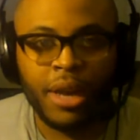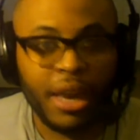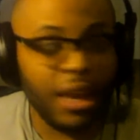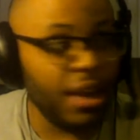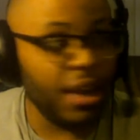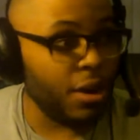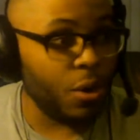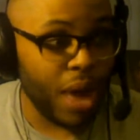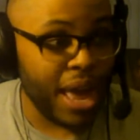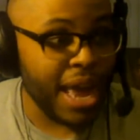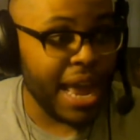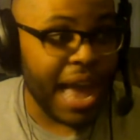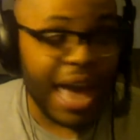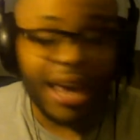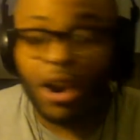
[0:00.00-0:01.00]
In a
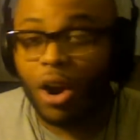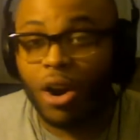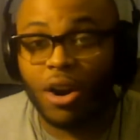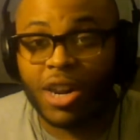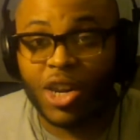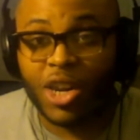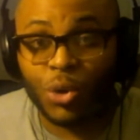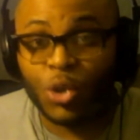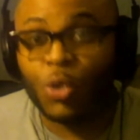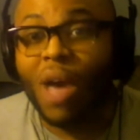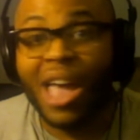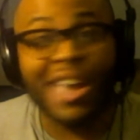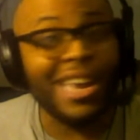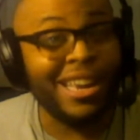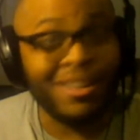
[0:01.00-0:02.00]
way, I'd argue
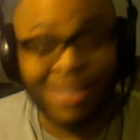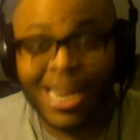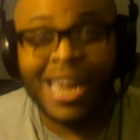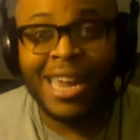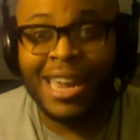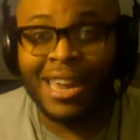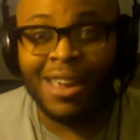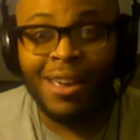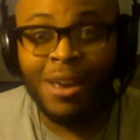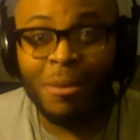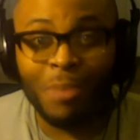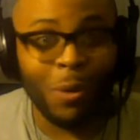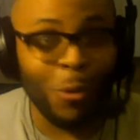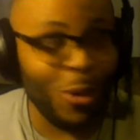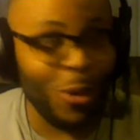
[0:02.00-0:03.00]
Swaggy C
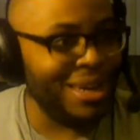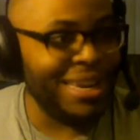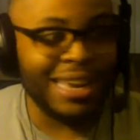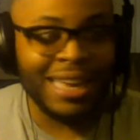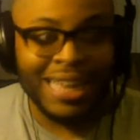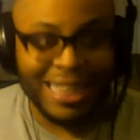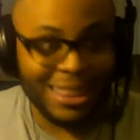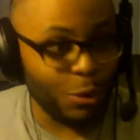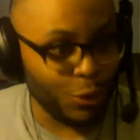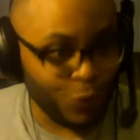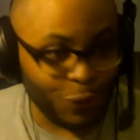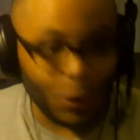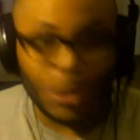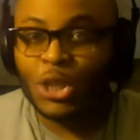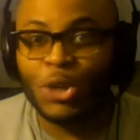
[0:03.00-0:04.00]
by winning those
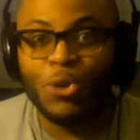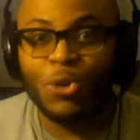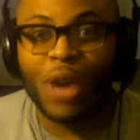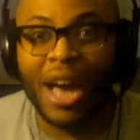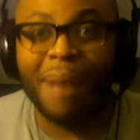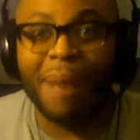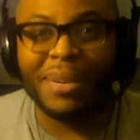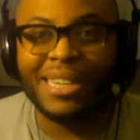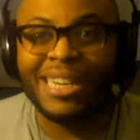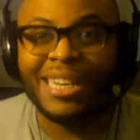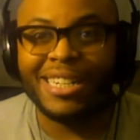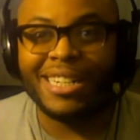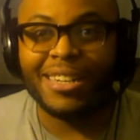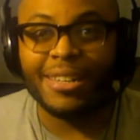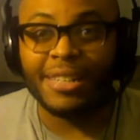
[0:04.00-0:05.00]
first 2
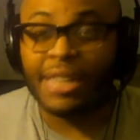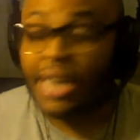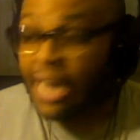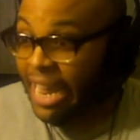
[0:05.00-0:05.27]
competitions.